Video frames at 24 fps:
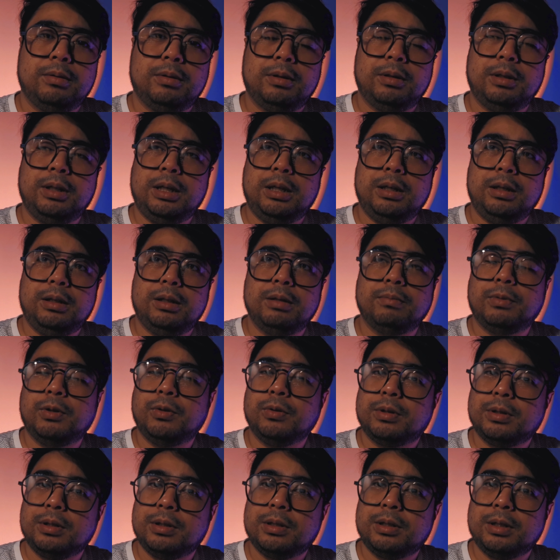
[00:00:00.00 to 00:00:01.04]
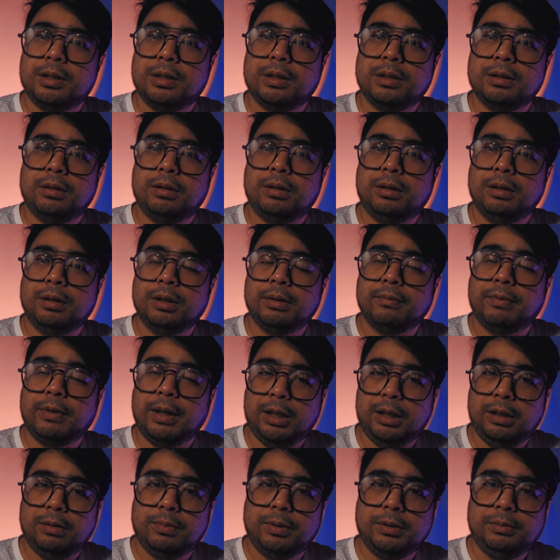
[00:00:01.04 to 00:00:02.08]
The motors are all
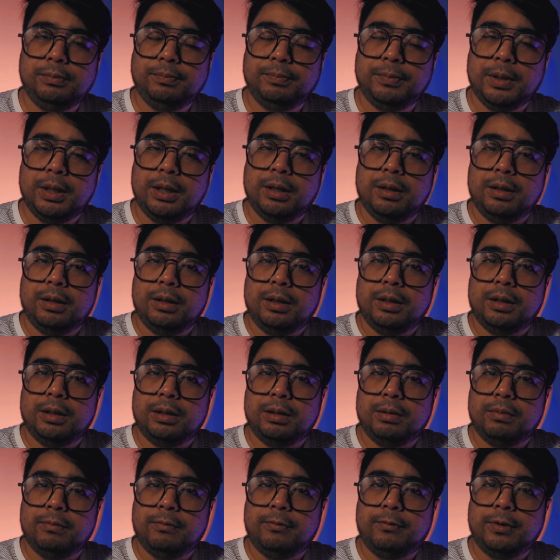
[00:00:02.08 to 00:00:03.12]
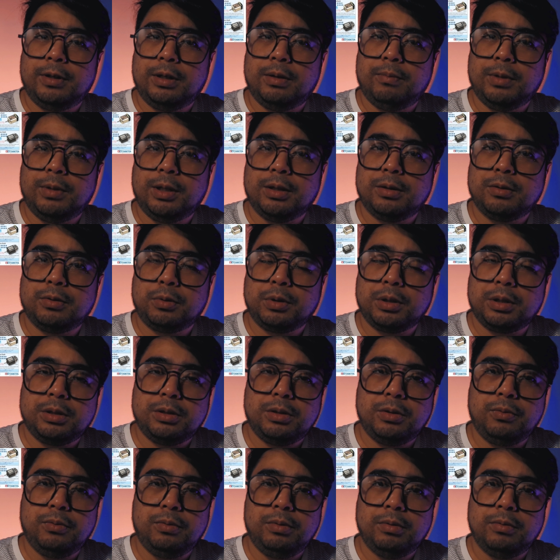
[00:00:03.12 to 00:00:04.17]
available from the torque
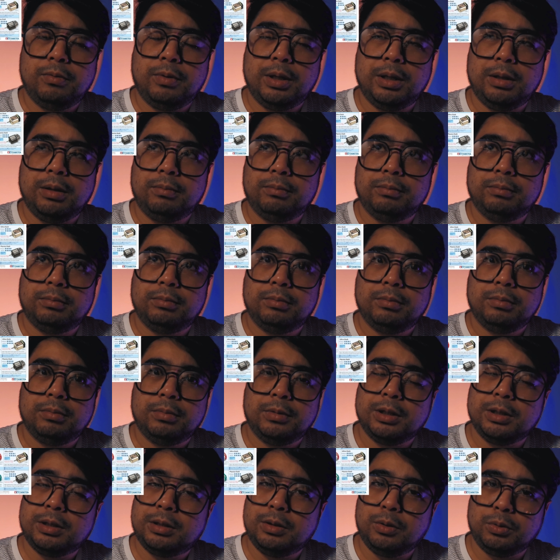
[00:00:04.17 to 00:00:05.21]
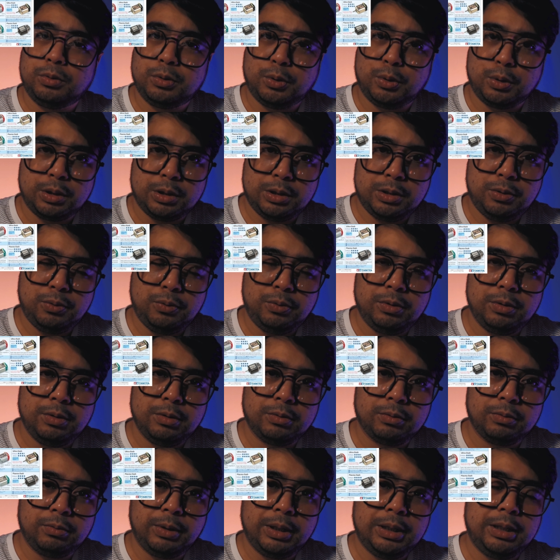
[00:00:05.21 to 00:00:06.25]
tune. Well, there's no torque tuned
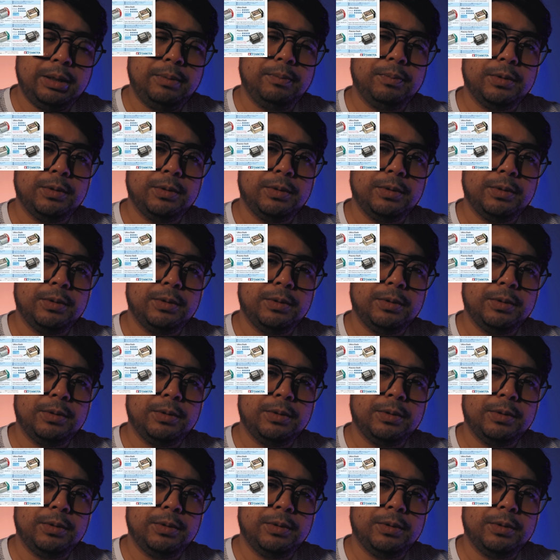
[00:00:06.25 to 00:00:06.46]
already.